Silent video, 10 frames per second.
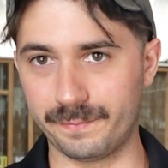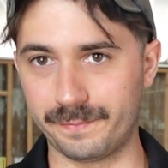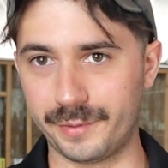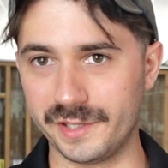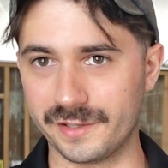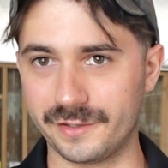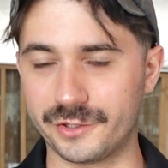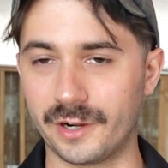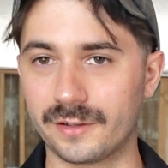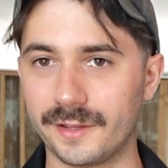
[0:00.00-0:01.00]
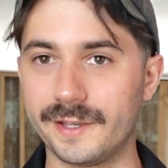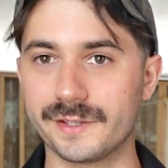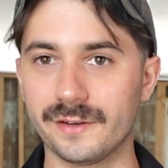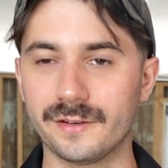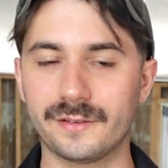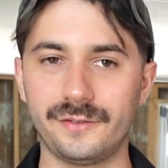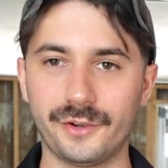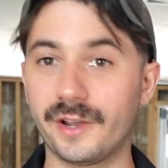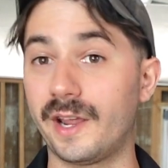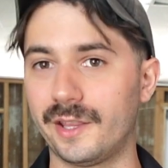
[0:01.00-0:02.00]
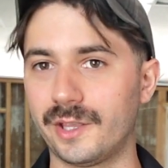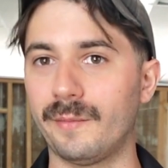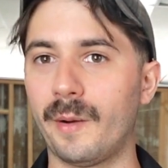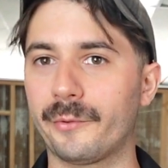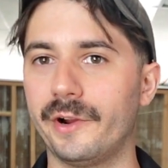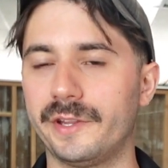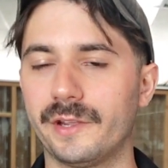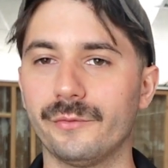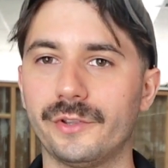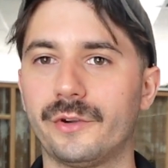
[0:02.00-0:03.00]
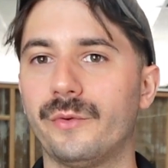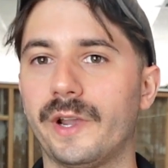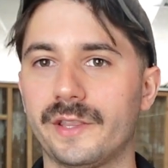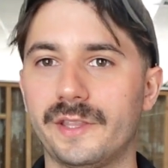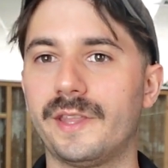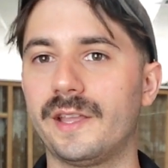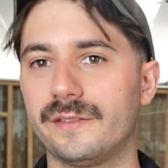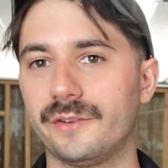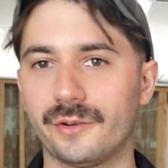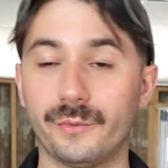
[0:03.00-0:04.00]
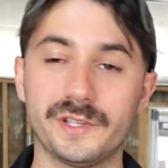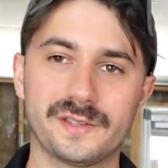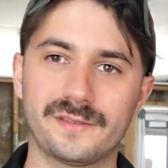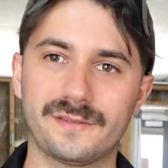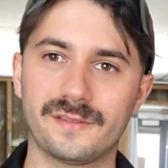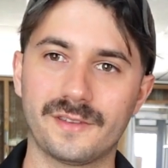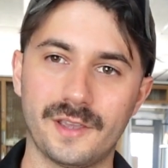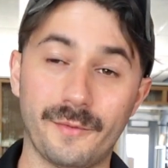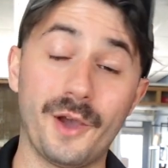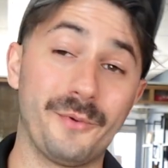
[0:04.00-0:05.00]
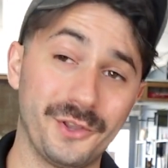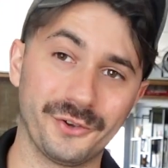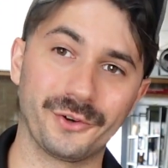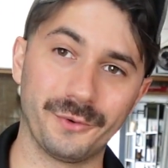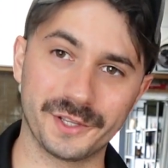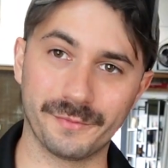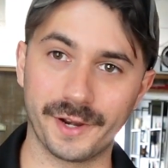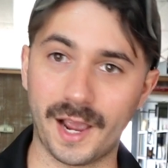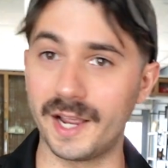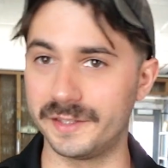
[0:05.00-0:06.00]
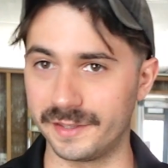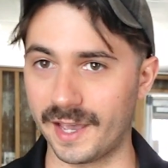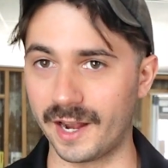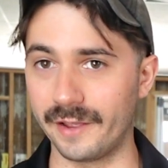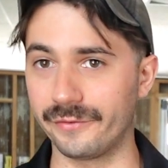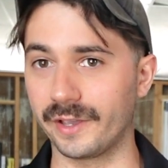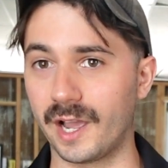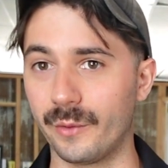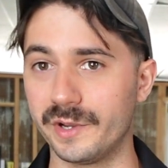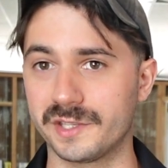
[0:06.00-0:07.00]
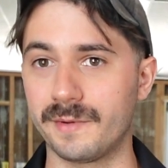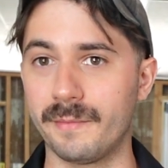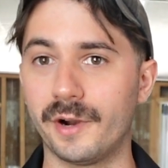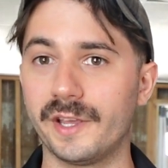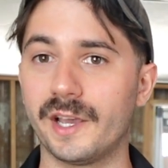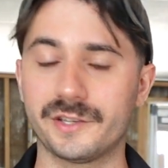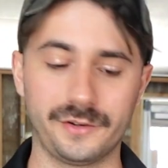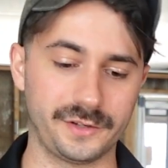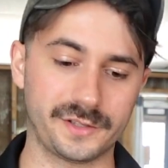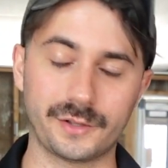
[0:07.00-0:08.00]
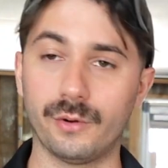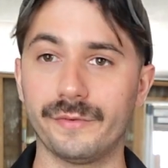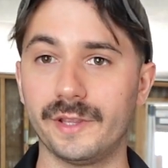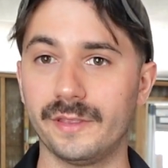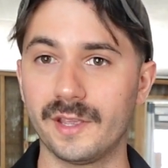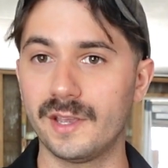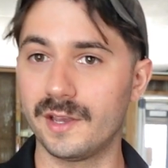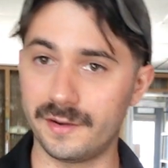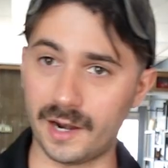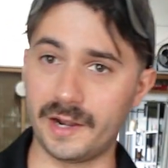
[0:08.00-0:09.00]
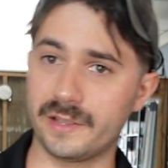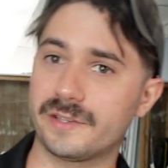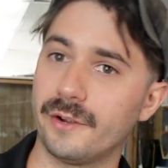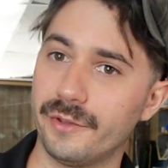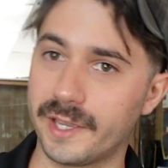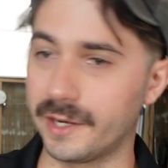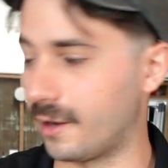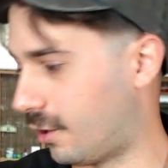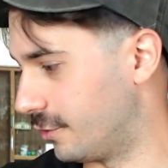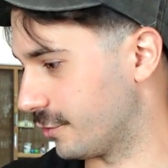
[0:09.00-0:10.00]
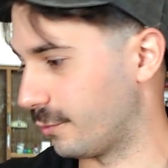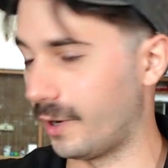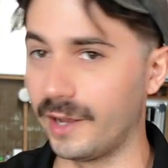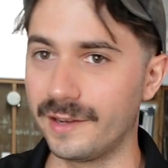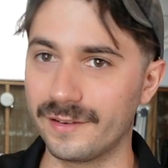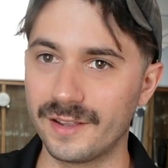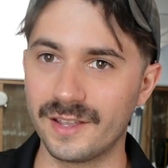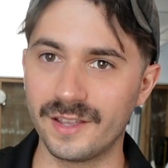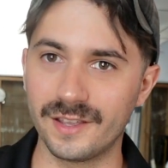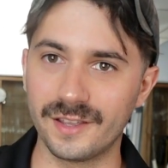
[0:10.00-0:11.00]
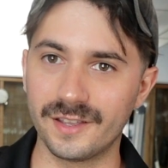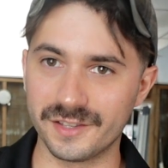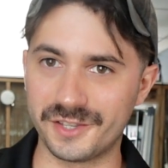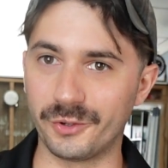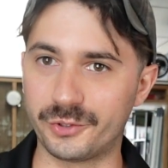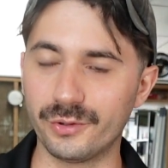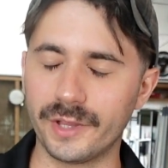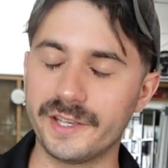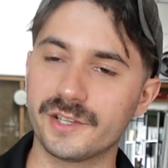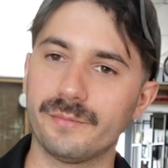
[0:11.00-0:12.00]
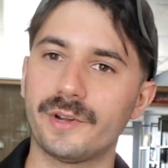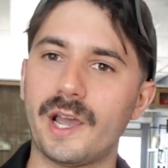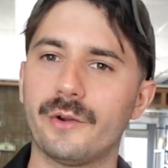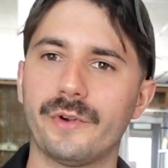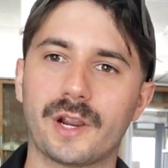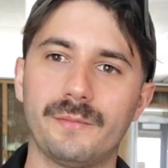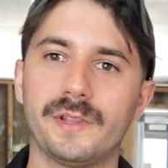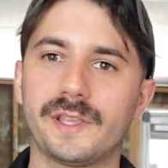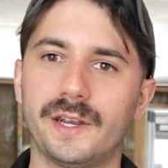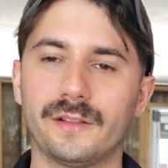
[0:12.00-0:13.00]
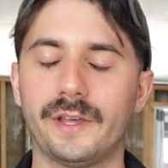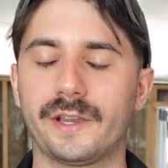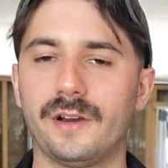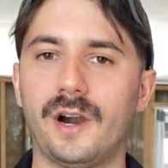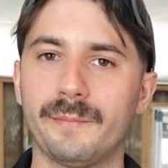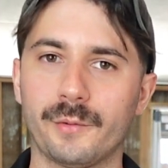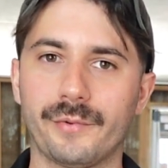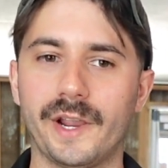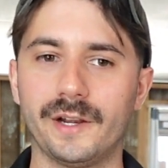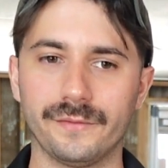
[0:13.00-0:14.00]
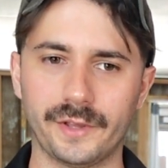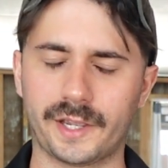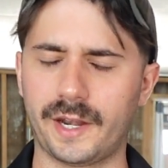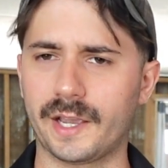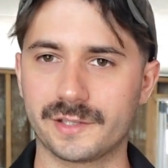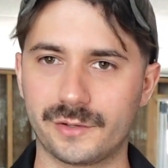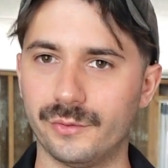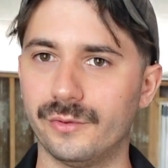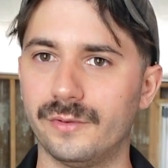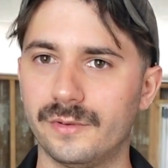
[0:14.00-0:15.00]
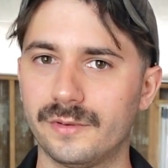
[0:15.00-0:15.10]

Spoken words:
piece of junk laser, you're going to end up upgrading it really quick, and then you're going to waste, in my opinion, you're going to waste money. I did that. I feel like I wasted my money. I should have just dove in, not necessarily getting a 100-watt CO2 laser, but I would recommend getting like an upper brand of like an X-Tool